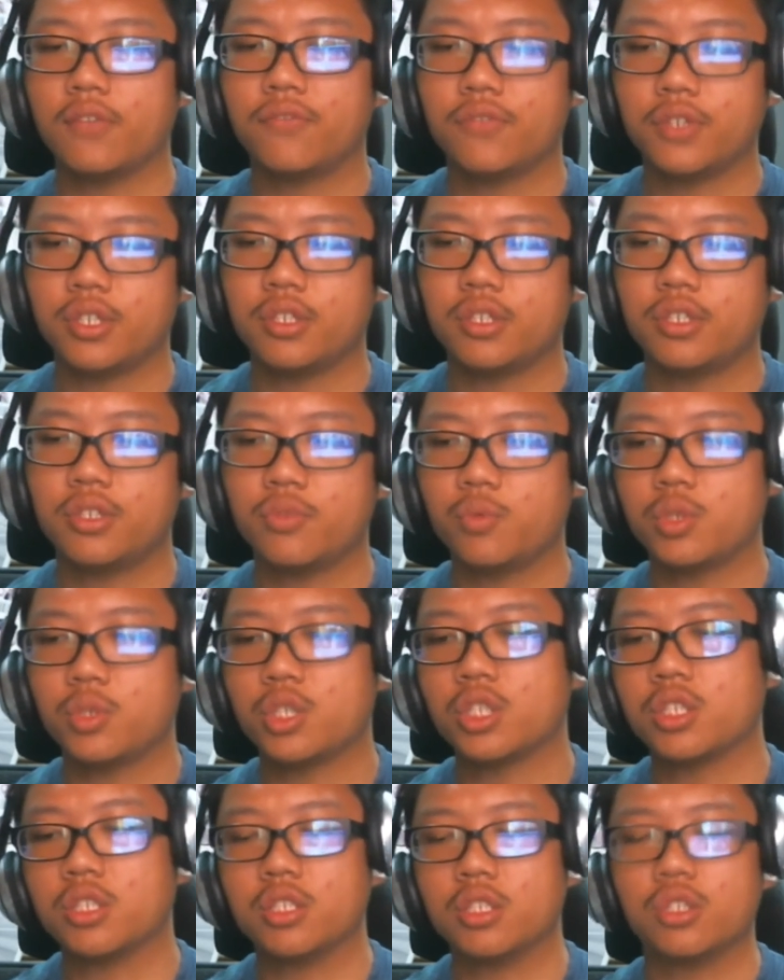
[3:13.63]
first,
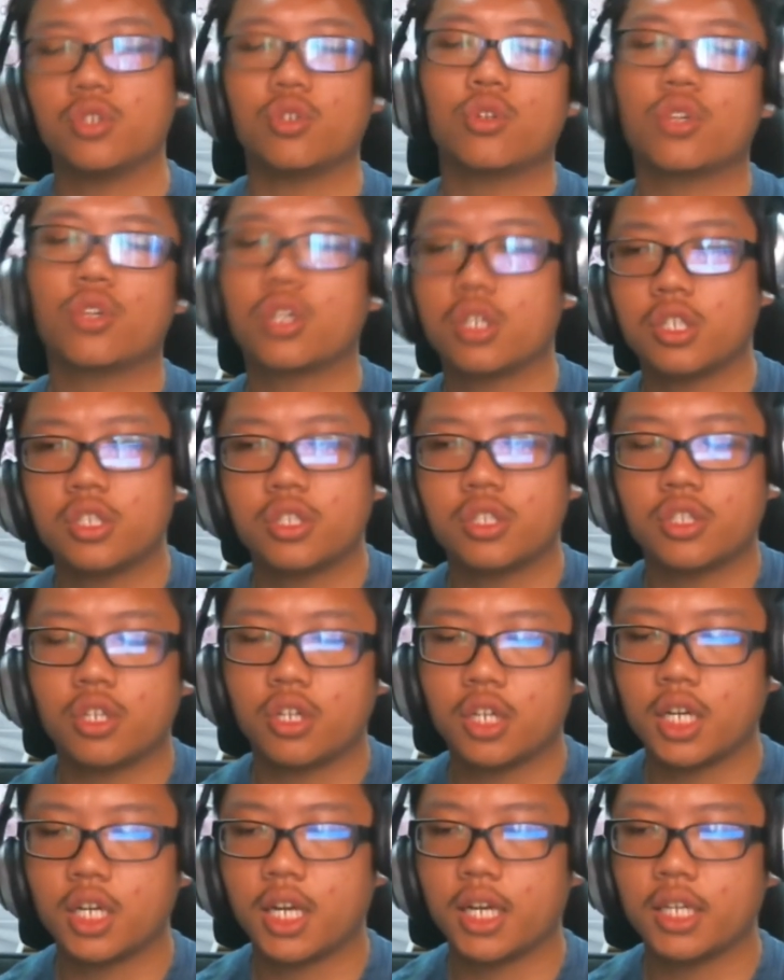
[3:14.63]
which is the Joker
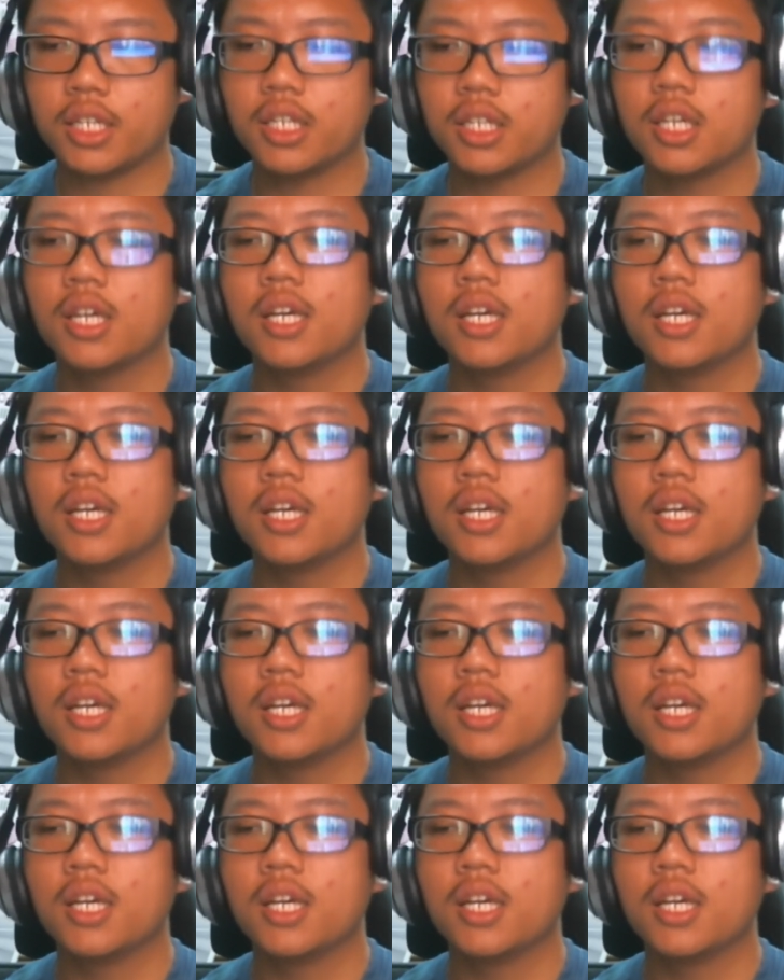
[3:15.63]
storyline.